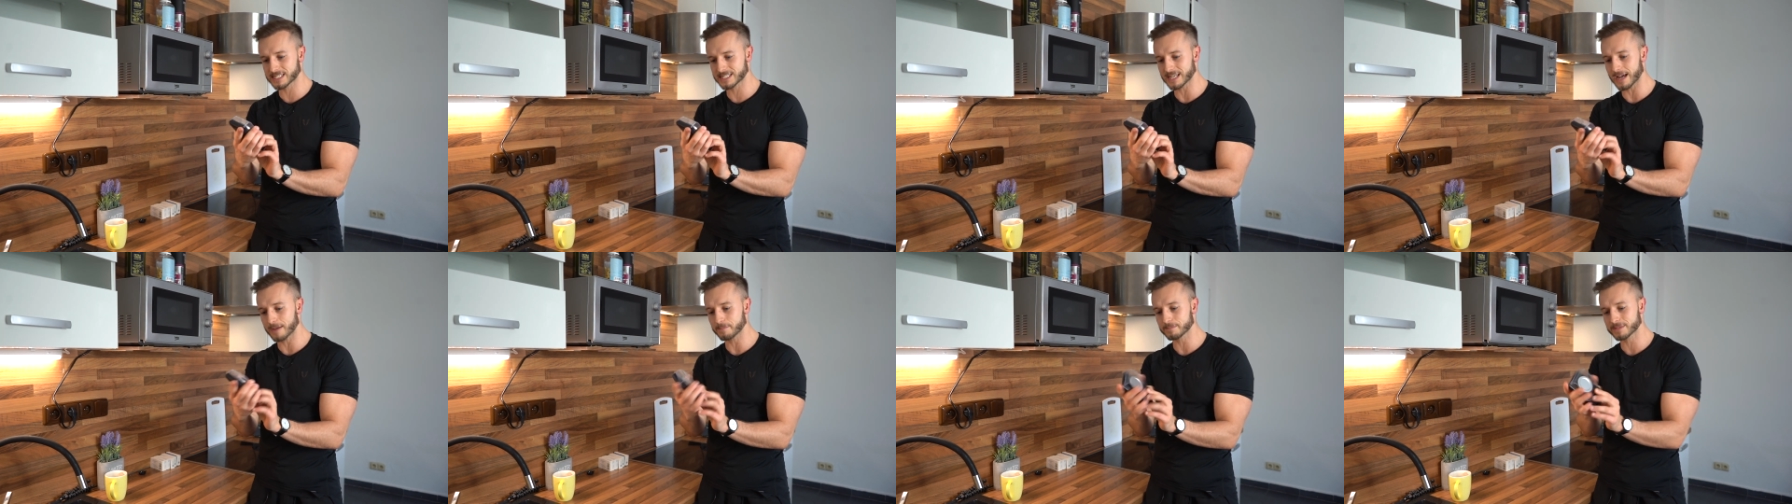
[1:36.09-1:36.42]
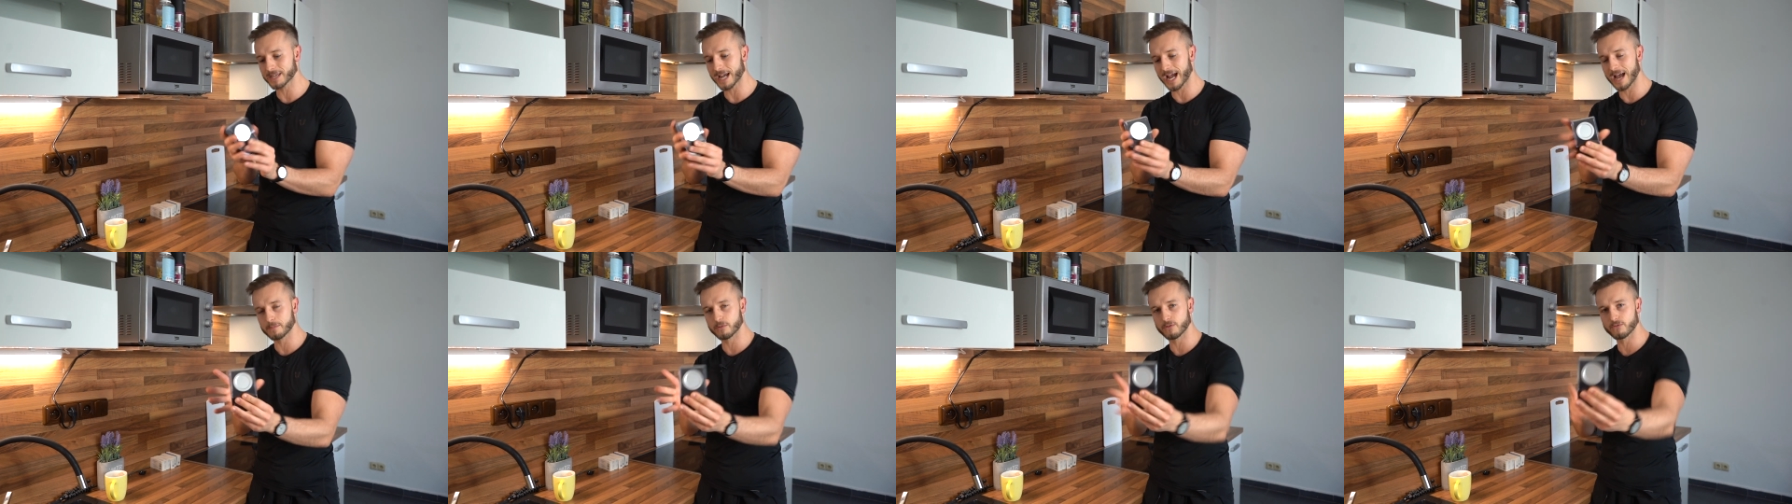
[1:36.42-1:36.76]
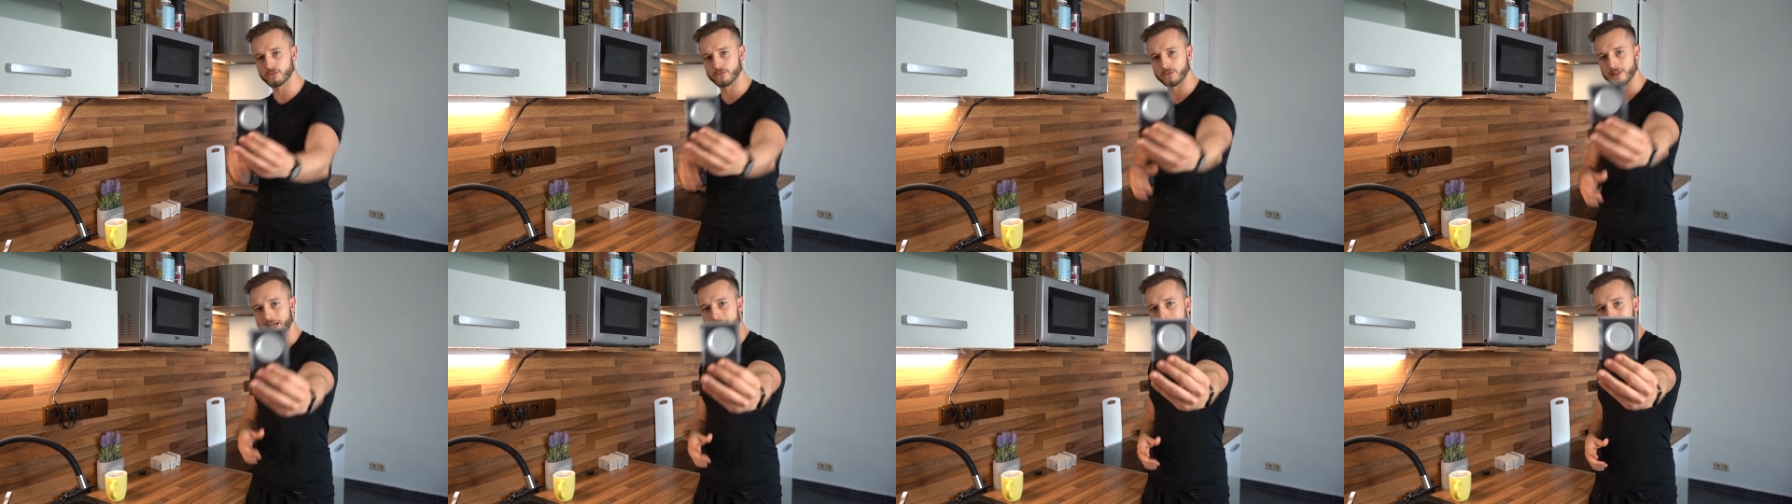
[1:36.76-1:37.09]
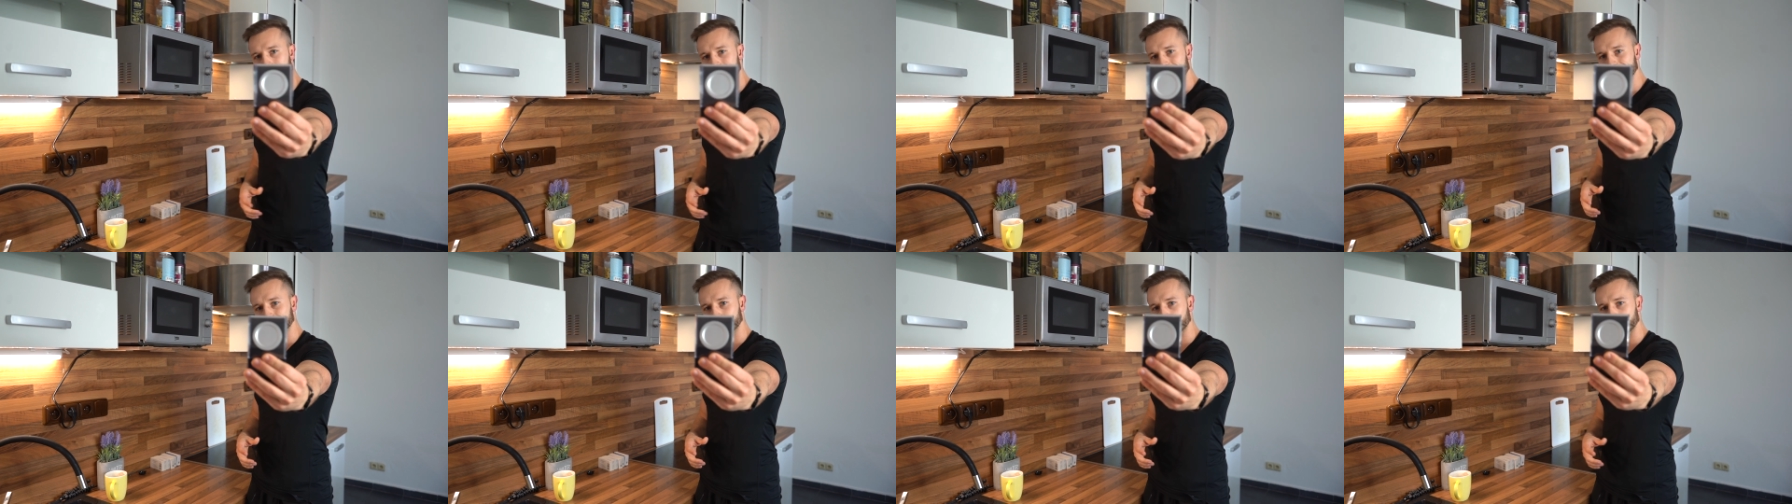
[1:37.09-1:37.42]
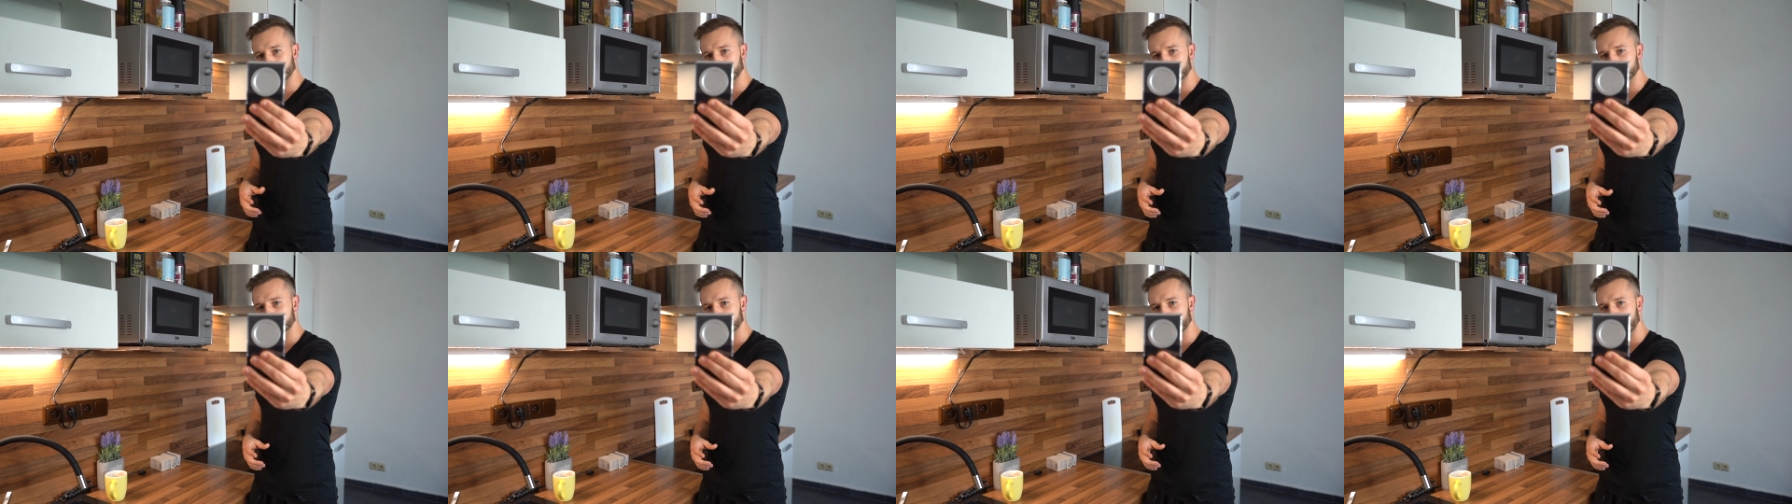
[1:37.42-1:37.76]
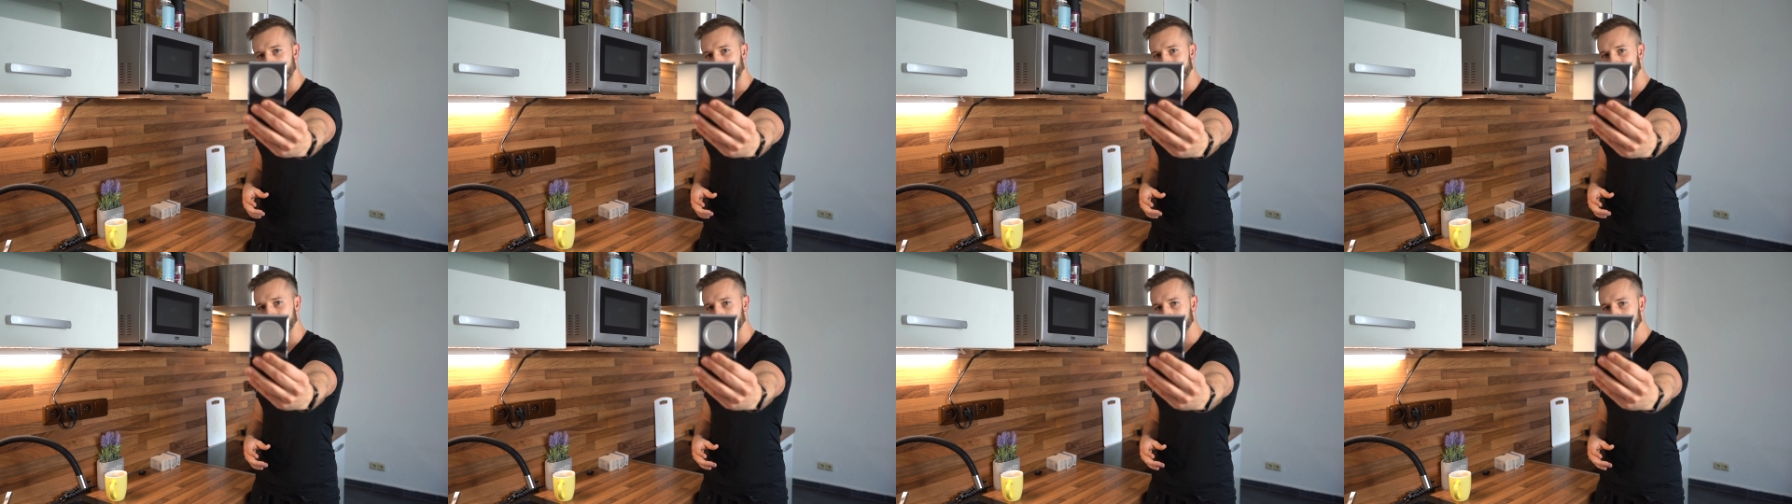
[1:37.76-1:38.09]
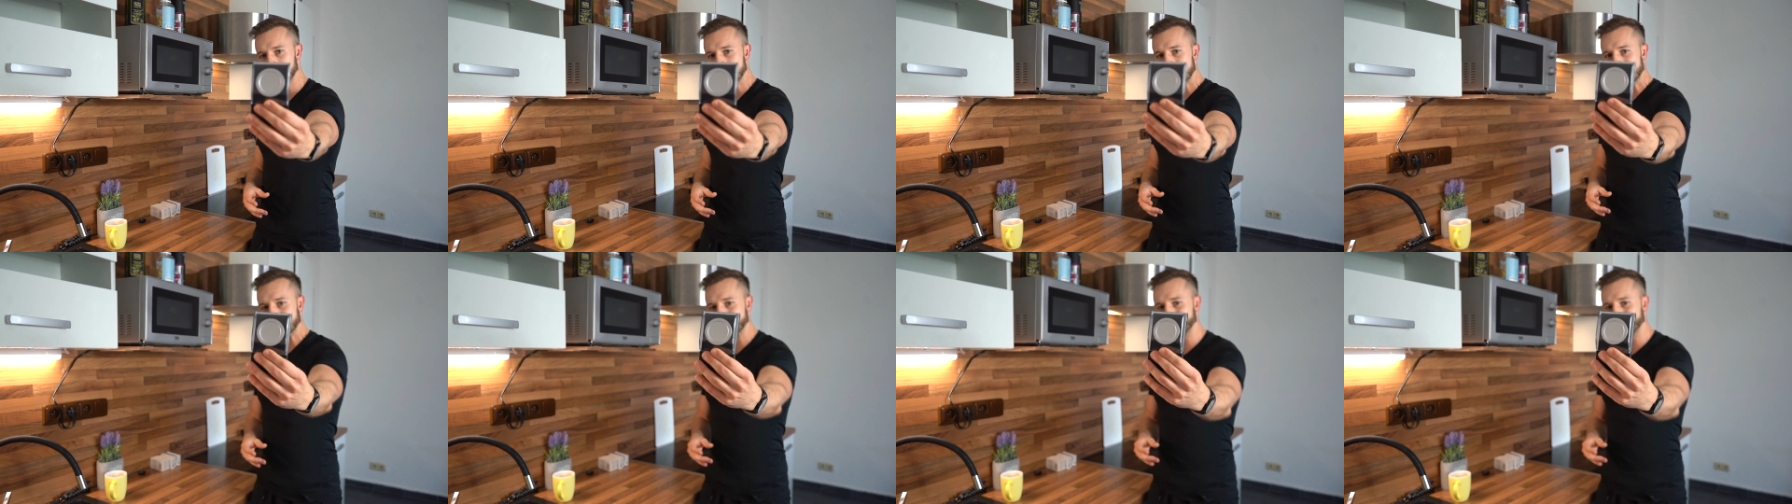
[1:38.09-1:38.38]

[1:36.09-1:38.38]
some type of laboratory scale